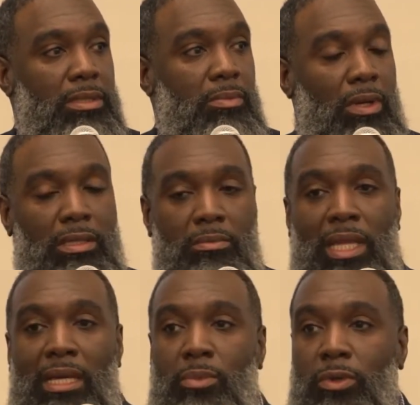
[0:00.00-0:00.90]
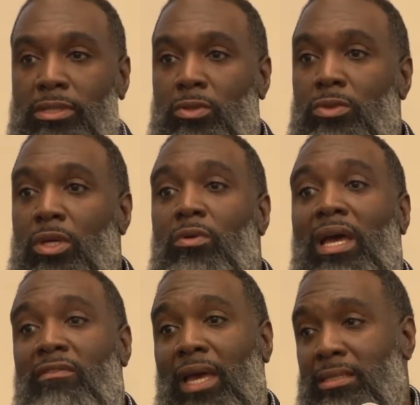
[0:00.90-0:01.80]
to brown and black boys who don't
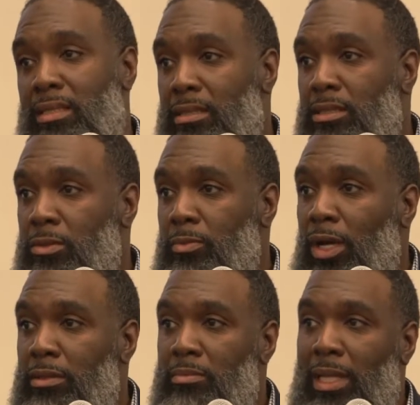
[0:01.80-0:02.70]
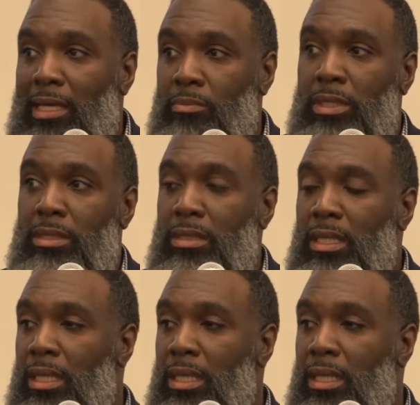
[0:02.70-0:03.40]
have access to brown and black men